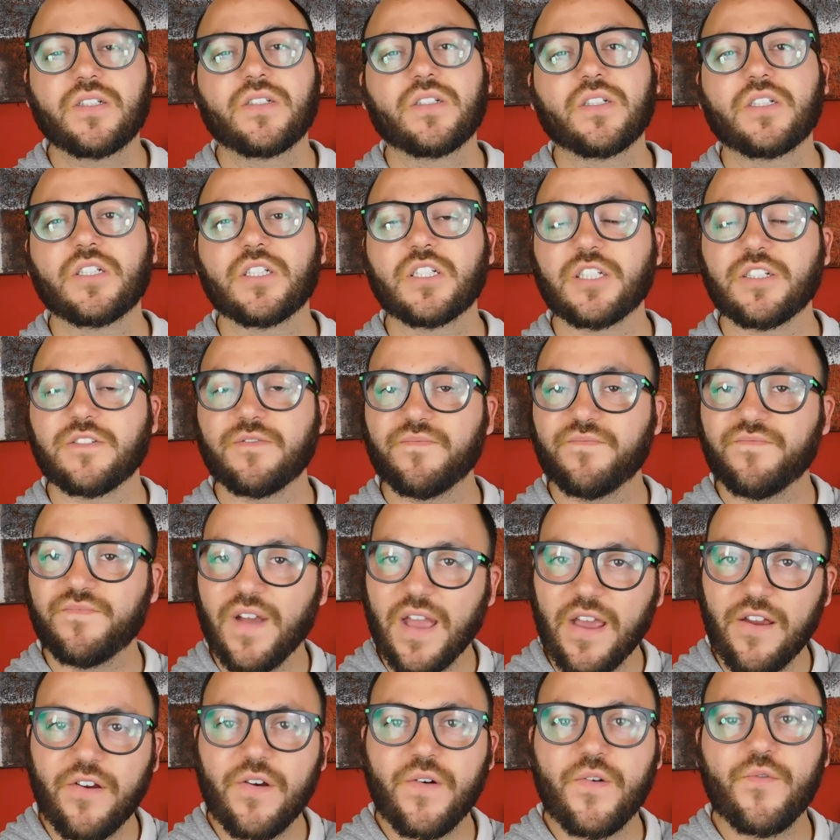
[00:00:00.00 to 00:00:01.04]
This is
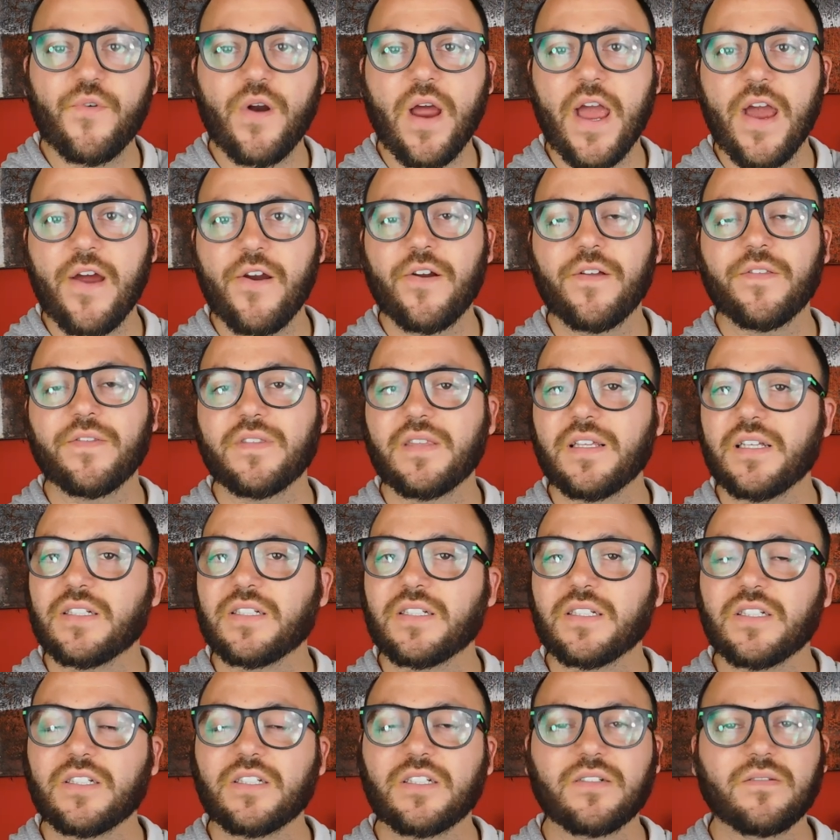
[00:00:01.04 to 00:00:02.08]
very rare. This
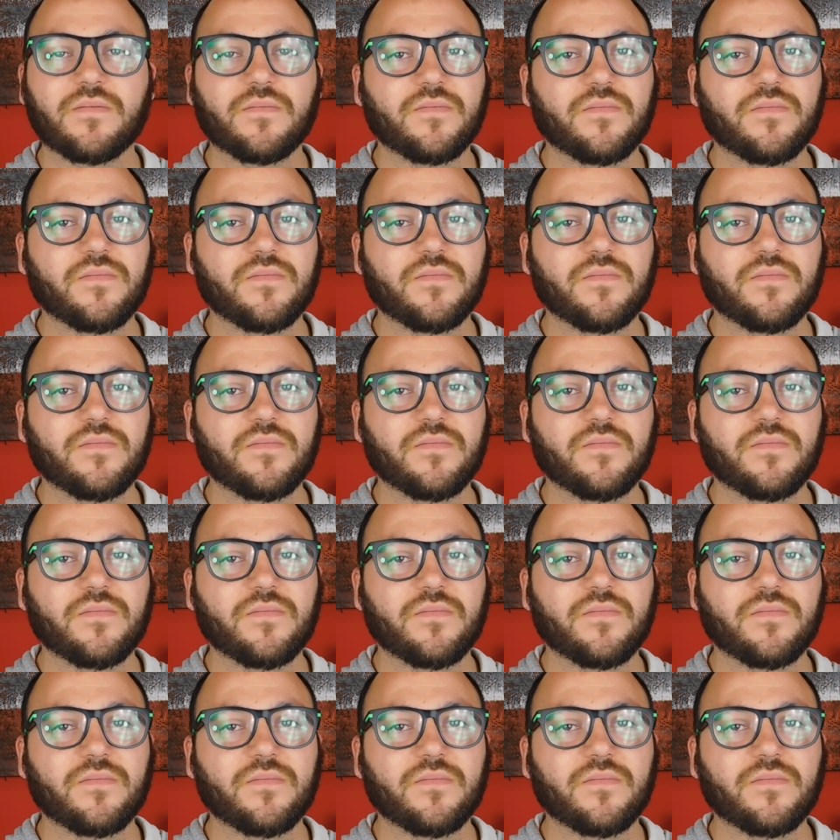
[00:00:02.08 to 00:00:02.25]
is